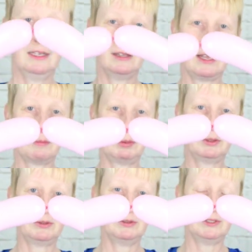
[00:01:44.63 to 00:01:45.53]
that
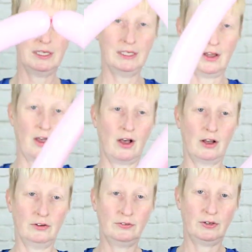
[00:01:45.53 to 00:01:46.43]
balloon in
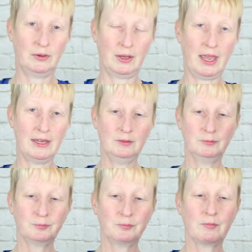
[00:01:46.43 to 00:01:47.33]
half, okay?
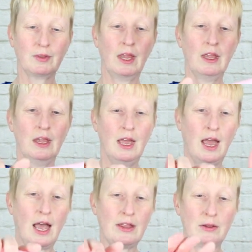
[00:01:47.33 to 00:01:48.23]

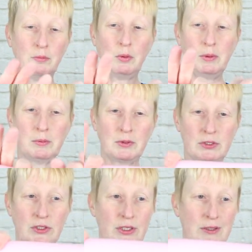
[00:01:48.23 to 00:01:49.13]
And then what we want
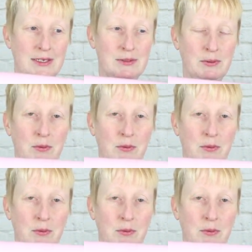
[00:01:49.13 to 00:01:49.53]
to do is we